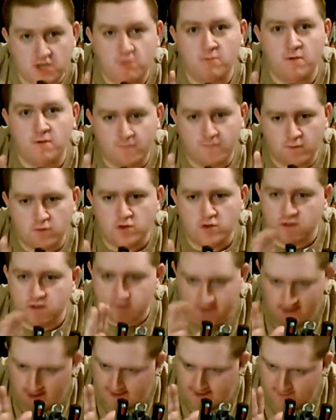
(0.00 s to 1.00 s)
G1 version
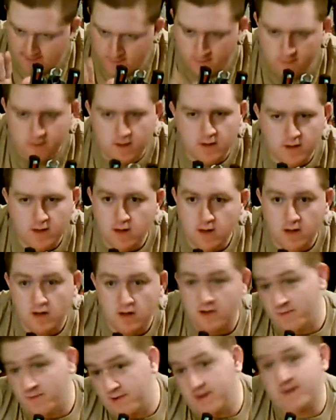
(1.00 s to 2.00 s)
is gospel,
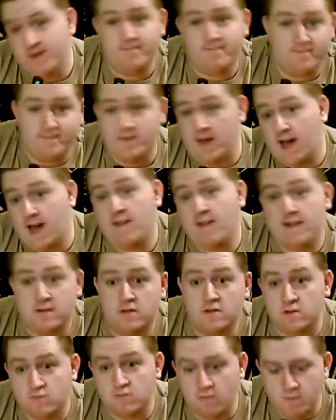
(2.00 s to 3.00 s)
but I
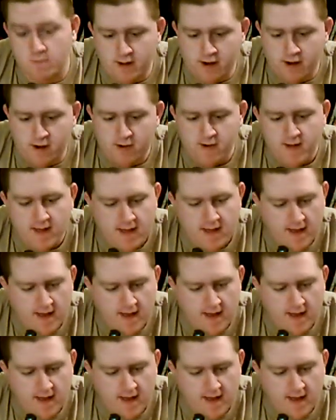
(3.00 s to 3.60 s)
like this one better.